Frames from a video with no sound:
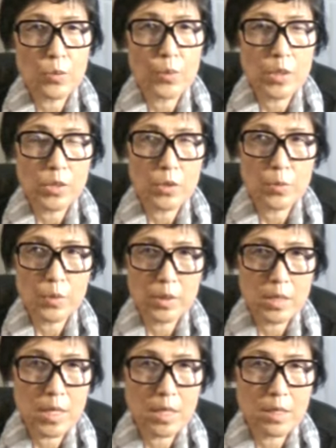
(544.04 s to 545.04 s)
personal
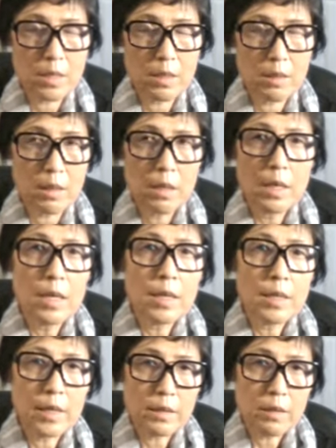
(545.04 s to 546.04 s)
protection,
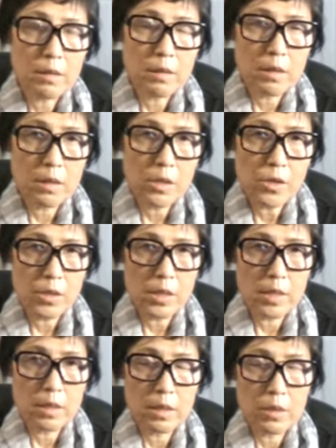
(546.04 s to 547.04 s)
like the
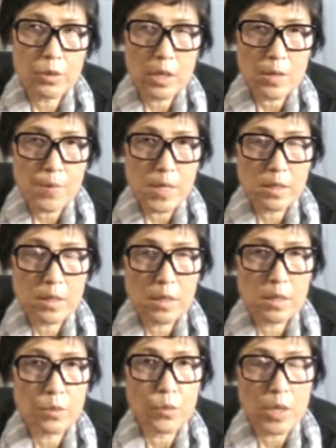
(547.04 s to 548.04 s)
currently recommended,
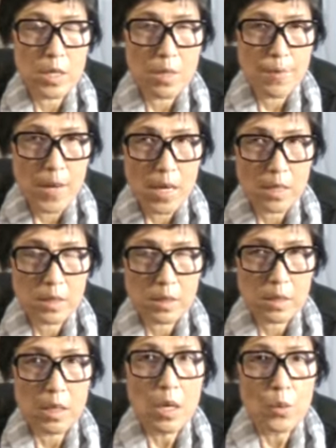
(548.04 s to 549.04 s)
wearing
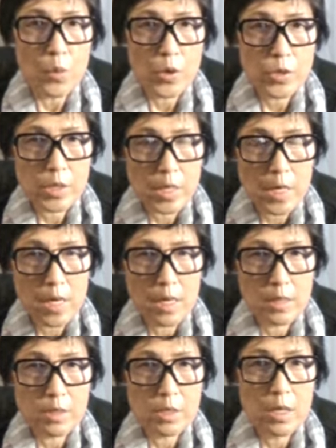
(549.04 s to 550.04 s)
mask, washing
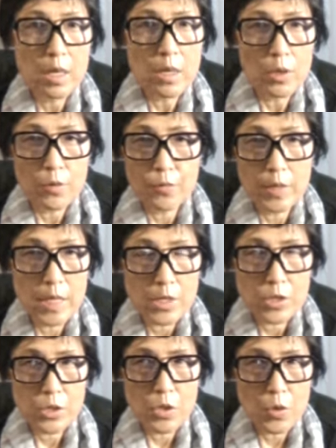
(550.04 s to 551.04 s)
hands, or
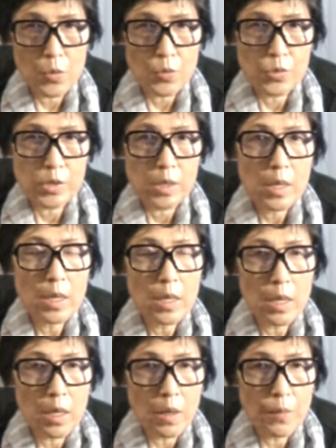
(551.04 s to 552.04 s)
flush nose,
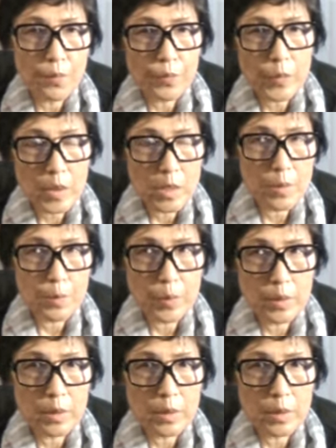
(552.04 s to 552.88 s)
keep